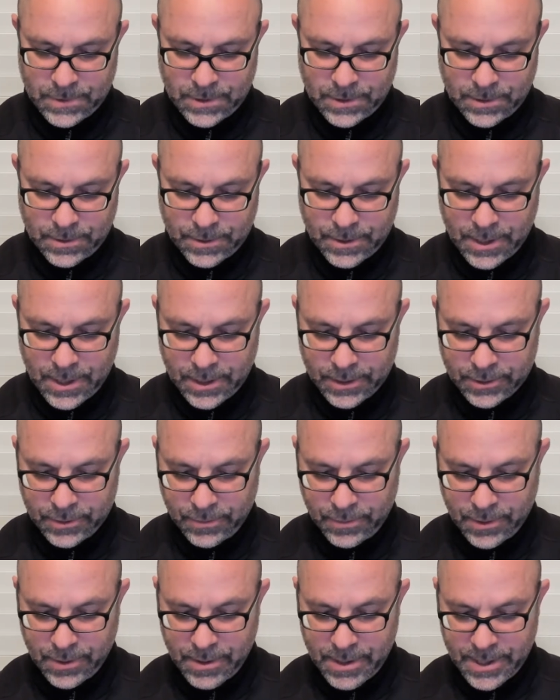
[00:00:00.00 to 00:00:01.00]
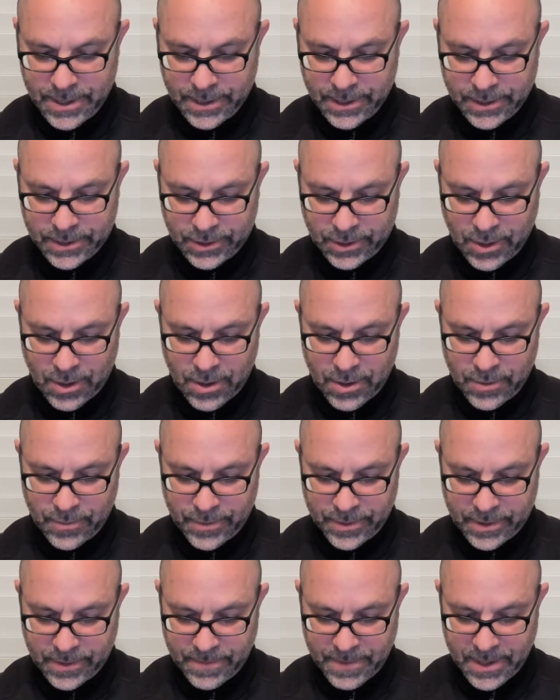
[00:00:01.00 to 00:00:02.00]
okay. So we'll go ahead and get started
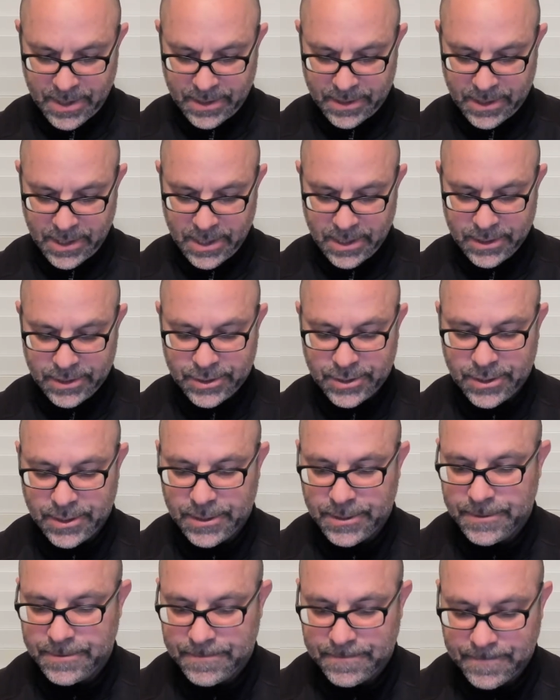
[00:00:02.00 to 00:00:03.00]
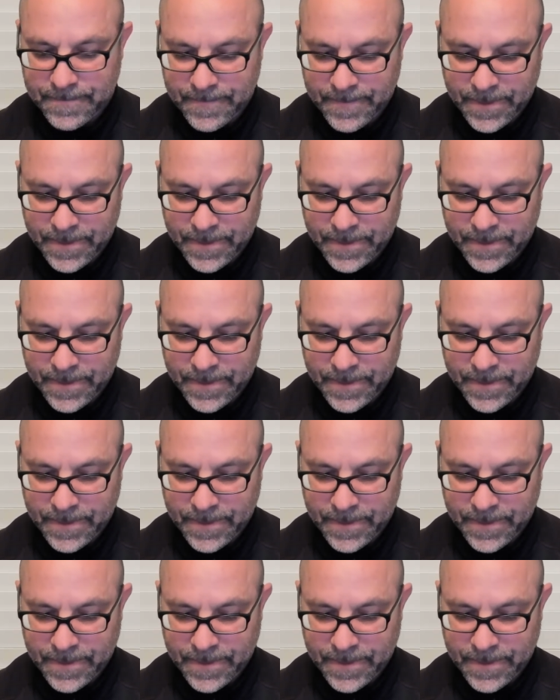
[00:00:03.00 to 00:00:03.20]
with the meditation.